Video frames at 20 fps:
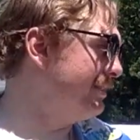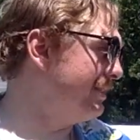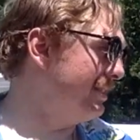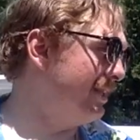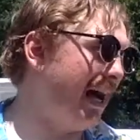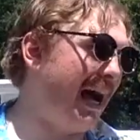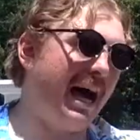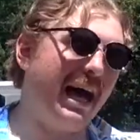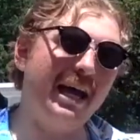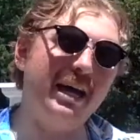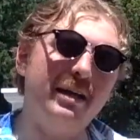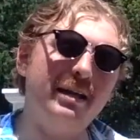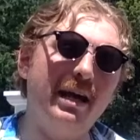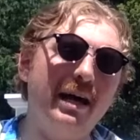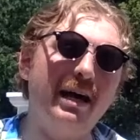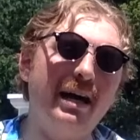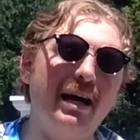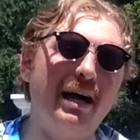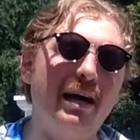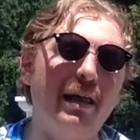and
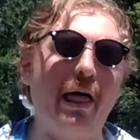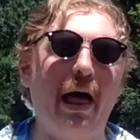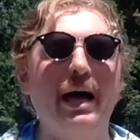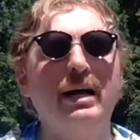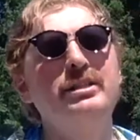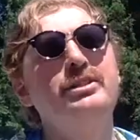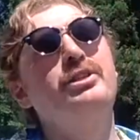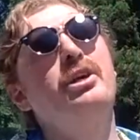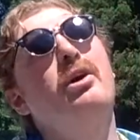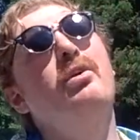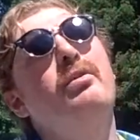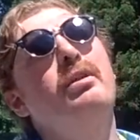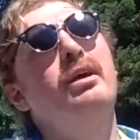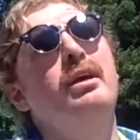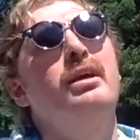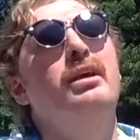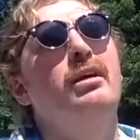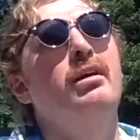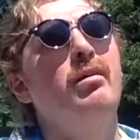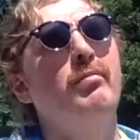I showed
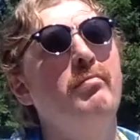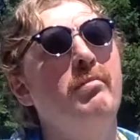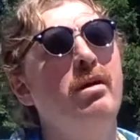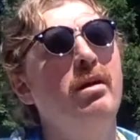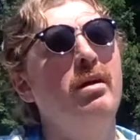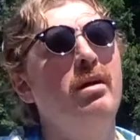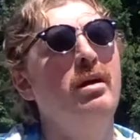him